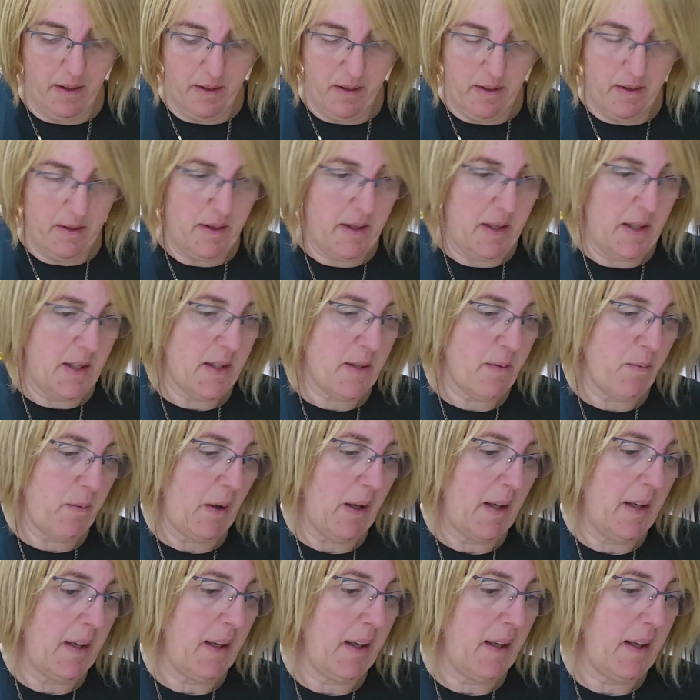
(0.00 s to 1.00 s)
This
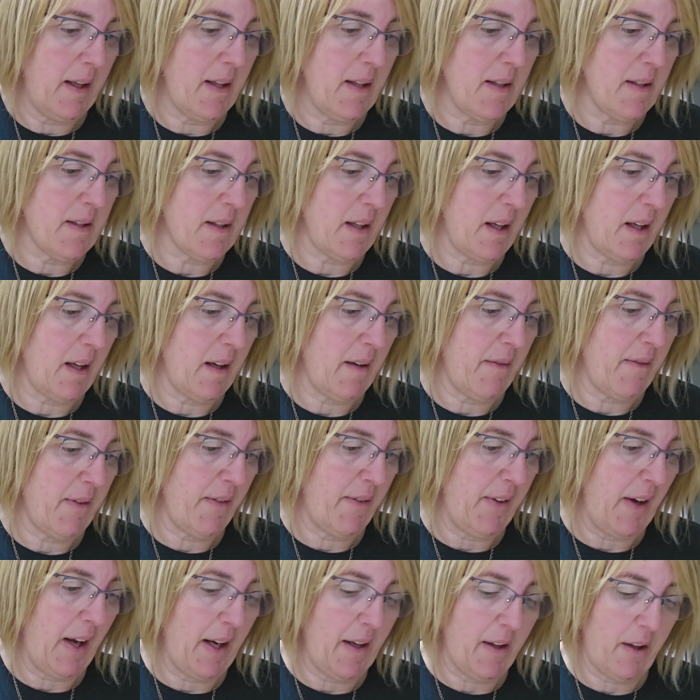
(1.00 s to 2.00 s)
one is a
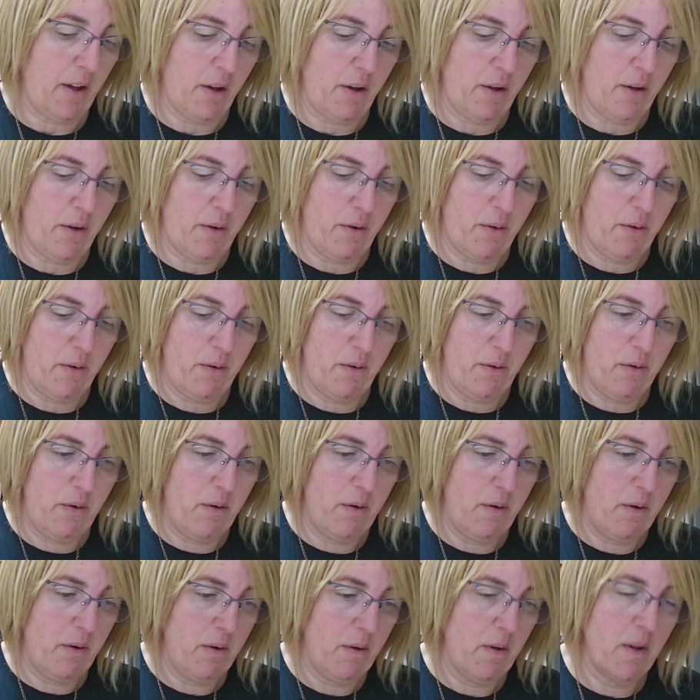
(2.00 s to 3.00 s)
Vivaco.
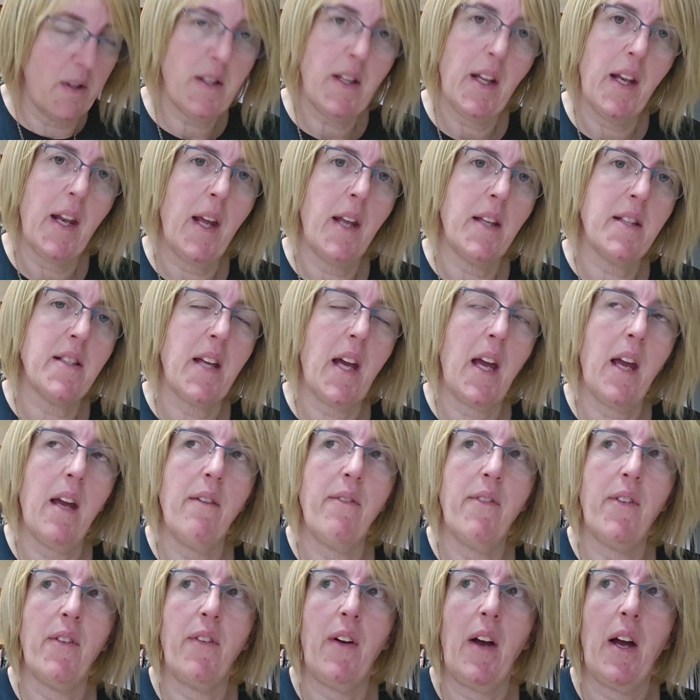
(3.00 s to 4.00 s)
Is that how you say
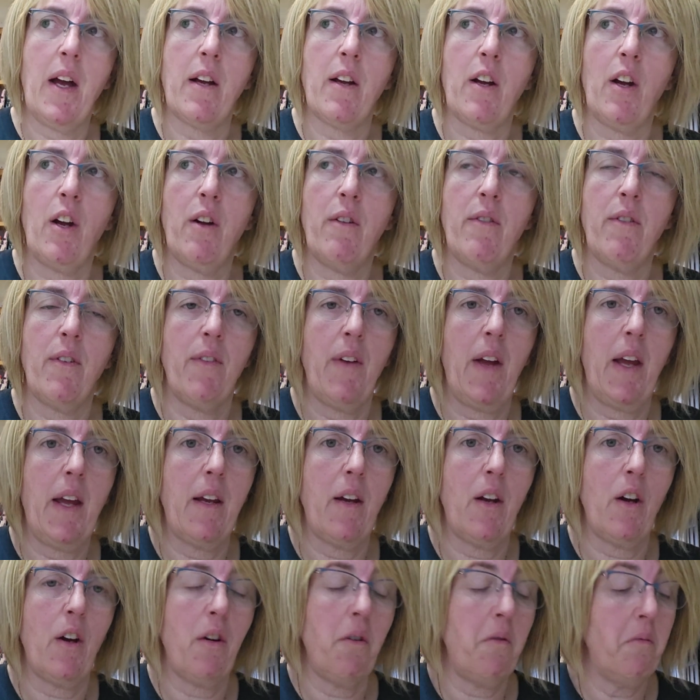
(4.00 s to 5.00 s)
it?
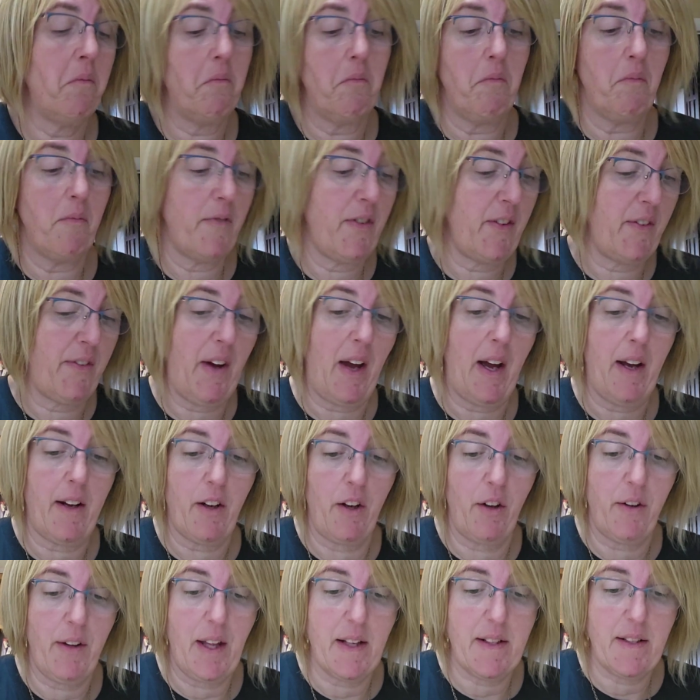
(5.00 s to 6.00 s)
Vivaco.
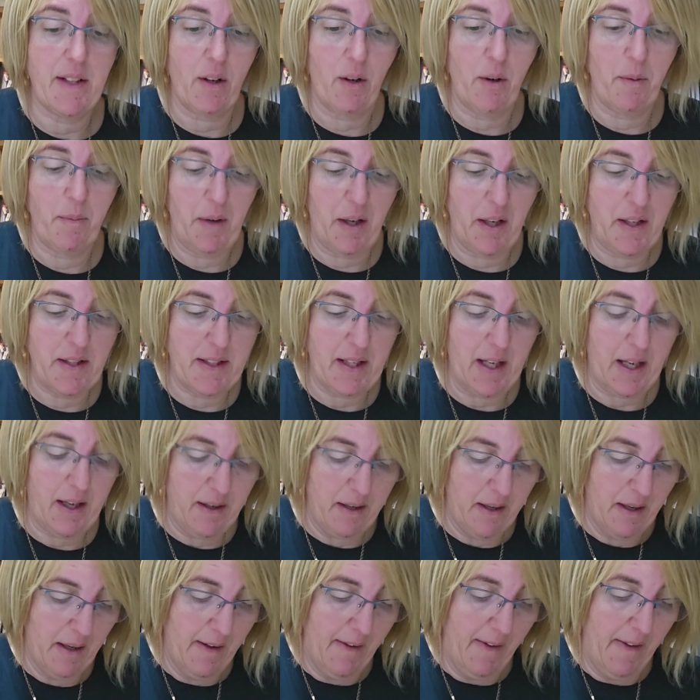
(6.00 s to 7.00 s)
That's how I'm going to say it.